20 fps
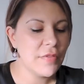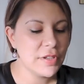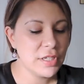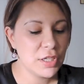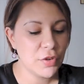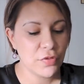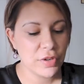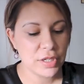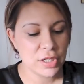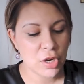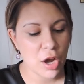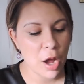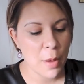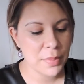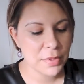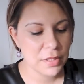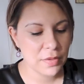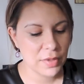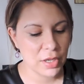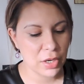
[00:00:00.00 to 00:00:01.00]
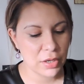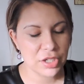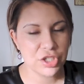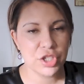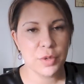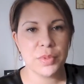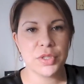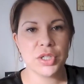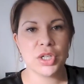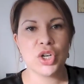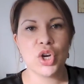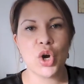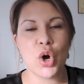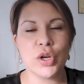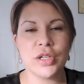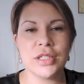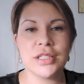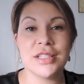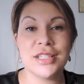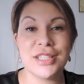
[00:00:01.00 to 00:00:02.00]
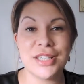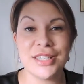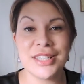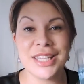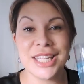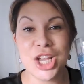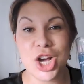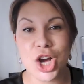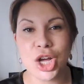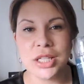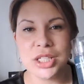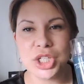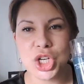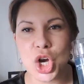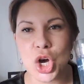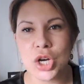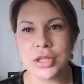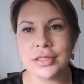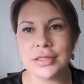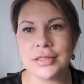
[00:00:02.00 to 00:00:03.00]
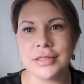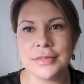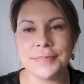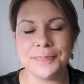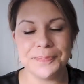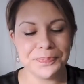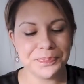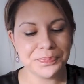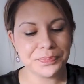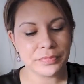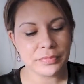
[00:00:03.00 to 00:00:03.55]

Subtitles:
the different types of, you know, Egyptian cotton and Sea Island Cotton.